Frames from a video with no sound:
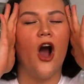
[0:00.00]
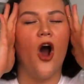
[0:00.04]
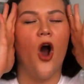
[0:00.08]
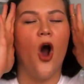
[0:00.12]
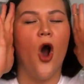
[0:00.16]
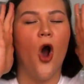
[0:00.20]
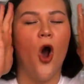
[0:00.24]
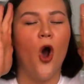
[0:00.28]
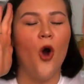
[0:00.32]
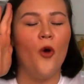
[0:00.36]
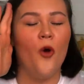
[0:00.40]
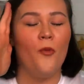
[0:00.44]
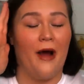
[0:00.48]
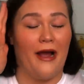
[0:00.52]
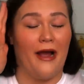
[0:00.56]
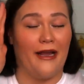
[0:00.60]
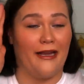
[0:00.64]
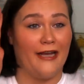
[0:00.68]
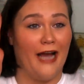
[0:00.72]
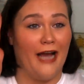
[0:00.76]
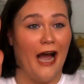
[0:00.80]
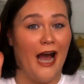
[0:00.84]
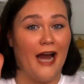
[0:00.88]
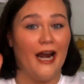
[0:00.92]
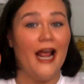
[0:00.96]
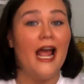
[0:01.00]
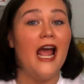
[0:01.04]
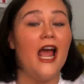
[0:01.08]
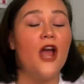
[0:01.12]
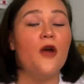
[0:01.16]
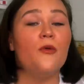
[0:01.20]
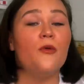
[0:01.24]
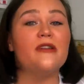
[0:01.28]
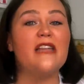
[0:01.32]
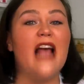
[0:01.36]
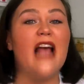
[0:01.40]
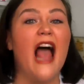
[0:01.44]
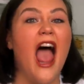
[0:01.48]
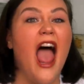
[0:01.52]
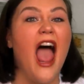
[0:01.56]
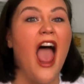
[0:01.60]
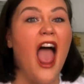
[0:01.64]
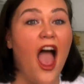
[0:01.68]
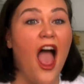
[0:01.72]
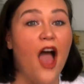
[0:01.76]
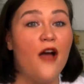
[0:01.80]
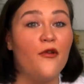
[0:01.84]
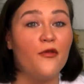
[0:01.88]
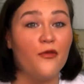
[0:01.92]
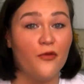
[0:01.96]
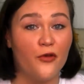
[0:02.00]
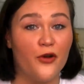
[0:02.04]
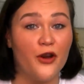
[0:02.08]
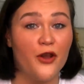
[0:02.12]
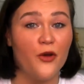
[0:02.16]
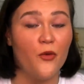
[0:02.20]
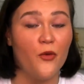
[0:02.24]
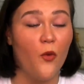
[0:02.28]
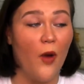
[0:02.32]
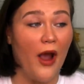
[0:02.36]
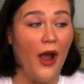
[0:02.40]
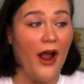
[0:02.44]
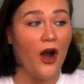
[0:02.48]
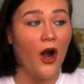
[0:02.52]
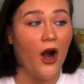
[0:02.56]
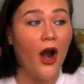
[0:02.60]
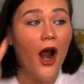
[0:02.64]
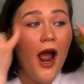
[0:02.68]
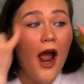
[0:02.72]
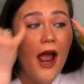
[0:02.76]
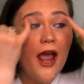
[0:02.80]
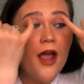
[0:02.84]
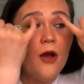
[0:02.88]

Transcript: Oh my god, it was everywhere.